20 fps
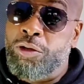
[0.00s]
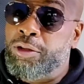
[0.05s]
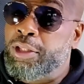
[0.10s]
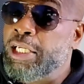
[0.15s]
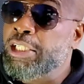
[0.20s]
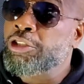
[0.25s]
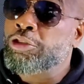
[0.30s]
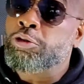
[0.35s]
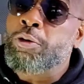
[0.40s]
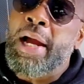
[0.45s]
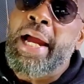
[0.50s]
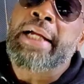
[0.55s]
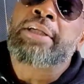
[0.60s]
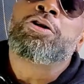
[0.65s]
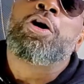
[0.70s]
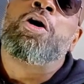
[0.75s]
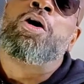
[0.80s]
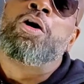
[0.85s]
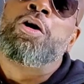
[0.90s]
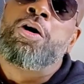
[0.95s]
they
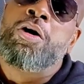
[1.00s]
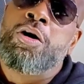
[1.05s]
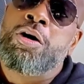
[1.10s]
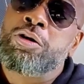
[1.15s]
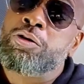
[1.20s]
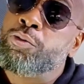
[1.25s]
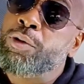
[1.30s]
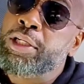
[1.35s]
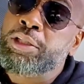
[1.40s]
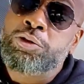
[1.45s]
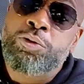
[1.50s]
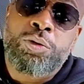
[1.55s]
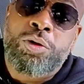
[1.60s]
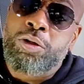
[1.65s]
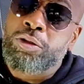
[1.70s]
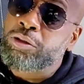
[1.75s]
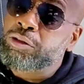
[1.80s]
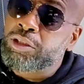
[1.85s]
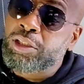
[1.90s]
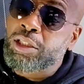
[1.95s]
tracked all the way through
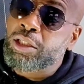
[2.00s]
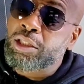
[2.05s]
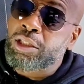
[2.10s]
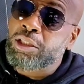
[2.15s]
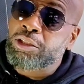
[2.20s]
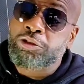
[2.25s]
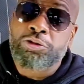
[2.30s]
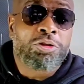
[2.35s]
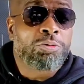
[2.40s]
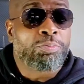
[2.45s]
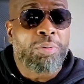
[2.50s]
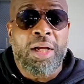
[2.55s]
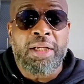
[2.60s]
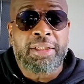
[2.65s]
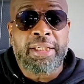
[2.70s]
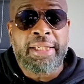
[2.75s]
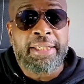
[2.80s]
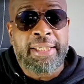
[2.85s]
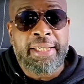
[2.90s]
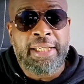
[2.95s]
all those other countries,
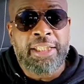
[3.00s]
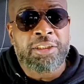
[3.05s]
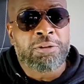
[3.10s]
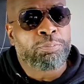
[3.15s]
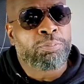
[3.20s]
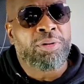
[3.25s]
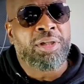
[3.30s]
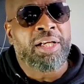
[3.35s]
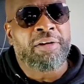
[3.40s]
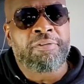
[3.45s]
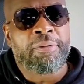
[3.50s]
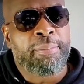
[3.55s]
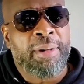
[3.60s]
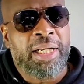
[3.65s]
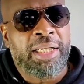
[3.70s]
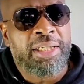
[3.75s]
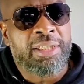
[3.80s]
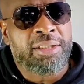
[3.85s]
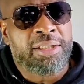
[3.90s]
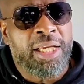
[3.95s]
brought their kids, put
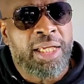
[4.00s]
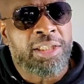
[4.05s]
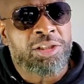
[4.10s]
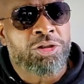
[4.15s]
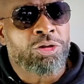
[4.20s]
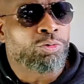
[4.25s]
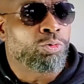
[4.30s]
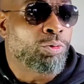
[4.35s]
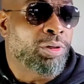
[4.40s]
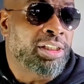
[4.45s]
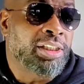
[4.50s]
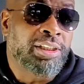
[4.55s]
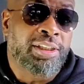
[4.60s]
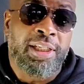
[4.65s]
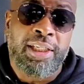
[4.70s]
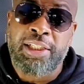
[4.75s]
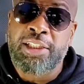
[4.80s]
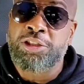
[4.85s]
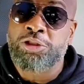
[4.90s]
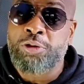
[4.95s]
everybody in danger, risk
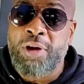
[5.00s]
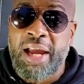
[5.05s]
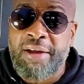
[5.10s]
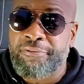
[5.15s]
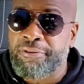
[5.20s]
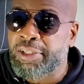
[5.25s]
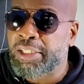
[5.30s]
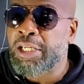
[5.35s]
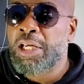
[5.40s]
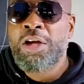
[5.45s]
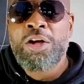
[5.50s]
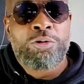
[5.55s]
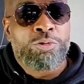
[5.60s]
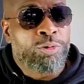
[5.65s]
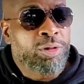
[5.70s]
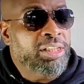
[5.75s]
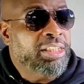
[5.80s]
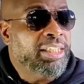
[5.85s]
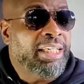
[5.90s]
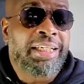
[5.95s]
getting trafficked,
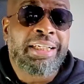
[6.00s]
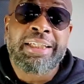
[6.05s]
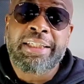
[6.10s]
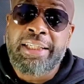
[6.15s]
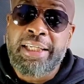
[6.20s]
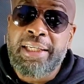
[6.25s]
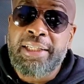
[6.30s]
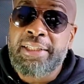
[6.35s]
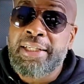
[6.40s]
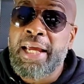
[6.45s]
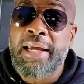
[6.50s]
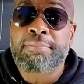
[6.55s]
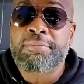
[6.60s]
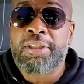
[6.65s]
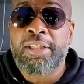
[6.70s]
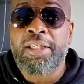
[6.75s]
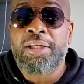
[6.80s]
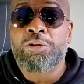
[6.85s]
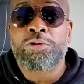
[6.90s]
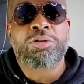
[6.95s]
risk getting
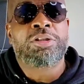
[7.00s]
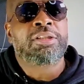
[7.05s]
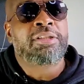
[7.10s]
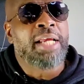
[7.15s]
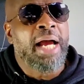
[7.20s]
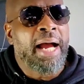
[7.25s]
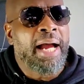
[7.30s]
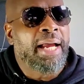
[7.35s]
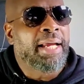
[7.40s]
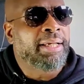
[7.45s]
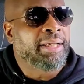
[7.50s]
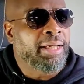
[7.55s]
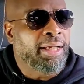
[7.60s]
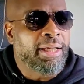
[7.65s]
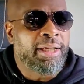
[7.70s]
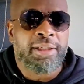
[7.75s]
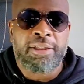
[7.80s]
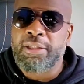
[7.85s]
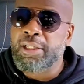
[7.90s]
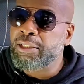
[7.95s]
kidnapped, killed, dying
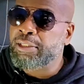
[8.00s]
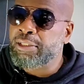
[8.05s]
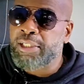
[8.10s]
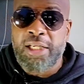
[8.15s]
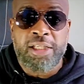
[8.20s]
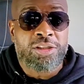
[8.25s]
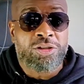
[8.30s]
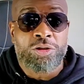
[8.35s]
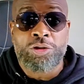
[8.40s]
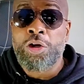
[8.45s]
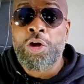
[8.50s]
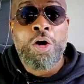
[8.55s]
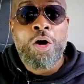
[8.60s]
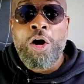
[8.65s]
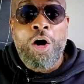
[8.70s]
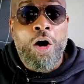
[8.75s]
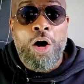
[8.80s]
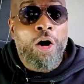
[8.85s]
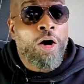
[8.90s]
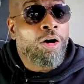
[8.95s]
in the desert,
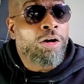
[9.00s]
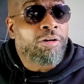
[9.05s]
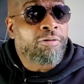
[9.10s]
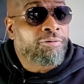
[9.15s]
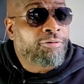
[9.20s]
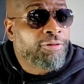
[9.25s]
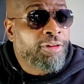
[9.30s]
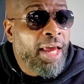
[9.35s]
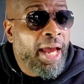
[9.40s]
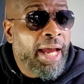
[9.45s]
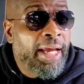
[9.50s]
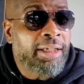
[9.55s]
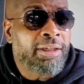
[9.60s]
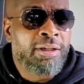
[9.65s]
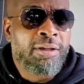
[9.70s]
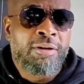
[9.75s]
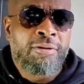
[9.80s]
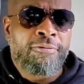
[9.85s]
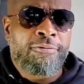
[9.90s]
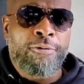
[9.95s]
all of that
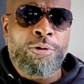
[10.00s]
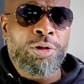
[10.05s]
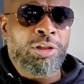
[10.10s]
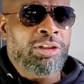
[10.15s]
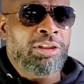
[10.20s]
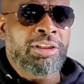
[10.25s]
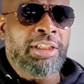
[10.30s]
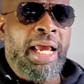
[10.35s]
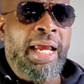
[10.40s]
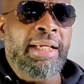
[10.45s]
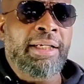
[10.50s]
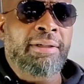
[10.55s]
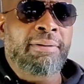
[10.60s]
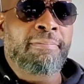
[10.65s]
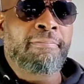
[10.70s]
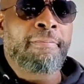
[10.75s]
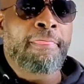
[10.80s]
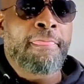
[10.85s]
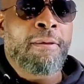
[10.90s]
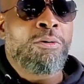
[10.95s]
for
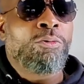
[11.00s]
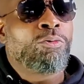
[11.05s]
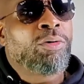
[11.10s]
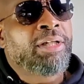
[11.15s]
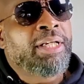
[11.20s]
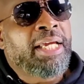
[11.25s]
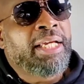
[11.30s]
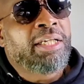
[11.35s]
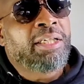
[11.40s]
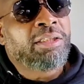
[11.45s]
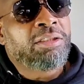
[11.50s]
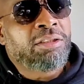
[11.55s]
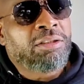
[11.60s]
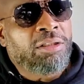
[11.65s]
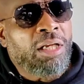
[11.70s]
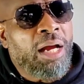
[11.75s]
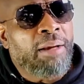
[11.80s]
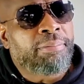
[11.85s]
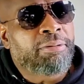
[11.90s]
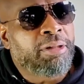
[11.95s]
asylum when they could have
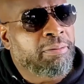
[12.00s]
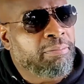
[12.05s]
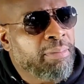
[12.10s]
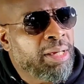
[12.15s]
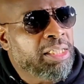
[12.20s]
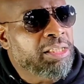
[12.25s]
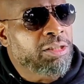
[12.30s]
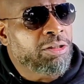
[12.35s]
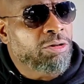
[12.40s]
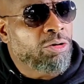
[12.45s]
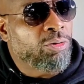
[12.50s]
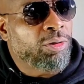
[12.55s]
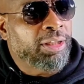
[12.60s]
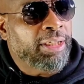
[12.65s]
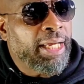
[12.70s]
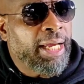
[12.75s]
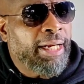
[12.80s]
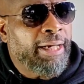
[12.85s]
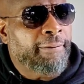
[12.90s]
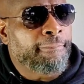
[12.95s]
stopped in Mexico and
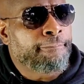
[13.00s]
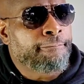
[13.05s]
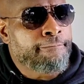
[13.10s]
got it.